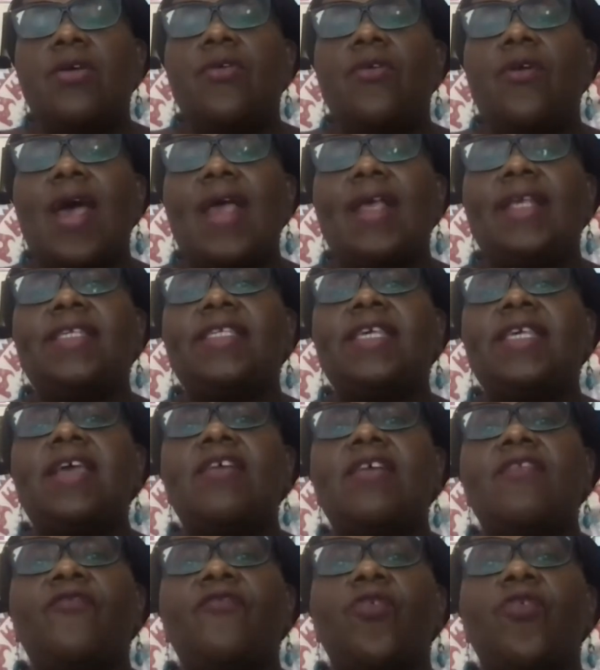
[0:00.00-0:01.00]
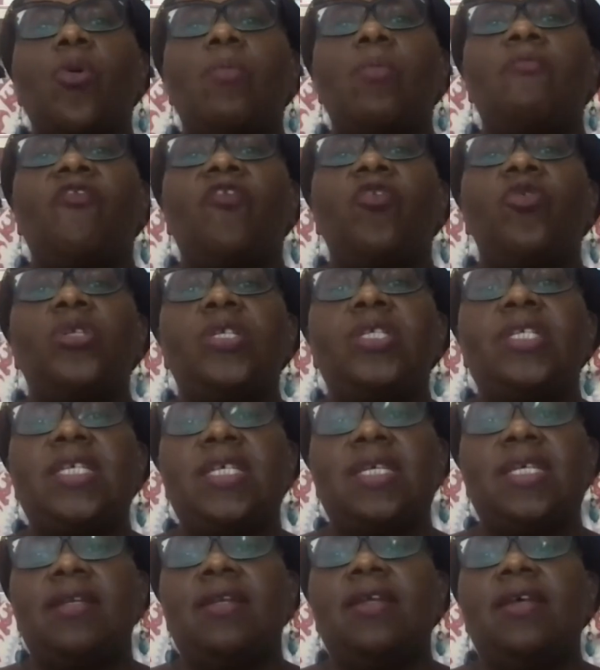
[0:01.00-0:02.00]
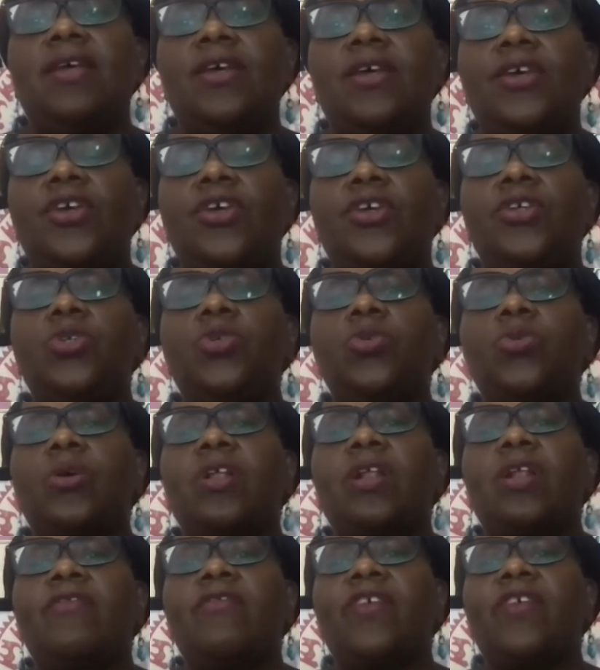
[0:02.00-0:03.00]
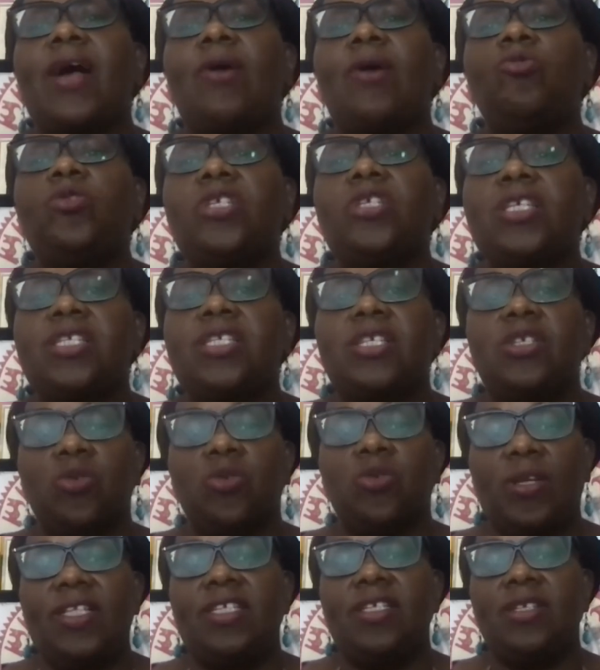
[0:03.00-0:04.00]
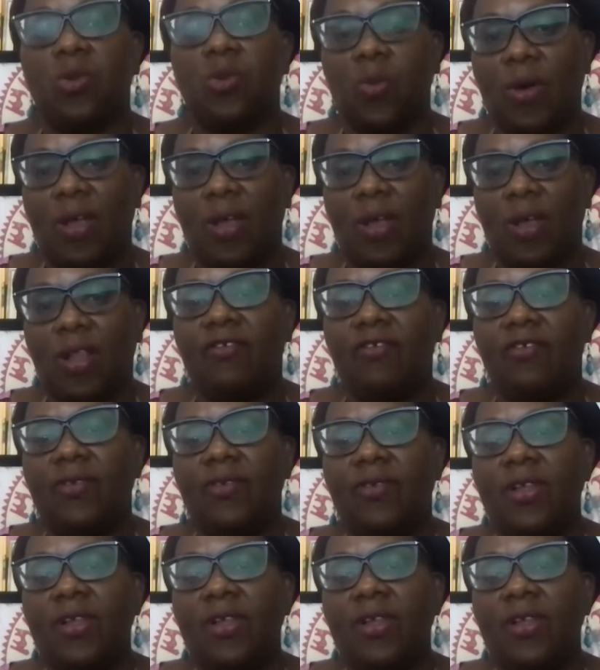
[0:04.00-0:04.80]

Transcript: rising from 14 in 12 counties in 2012.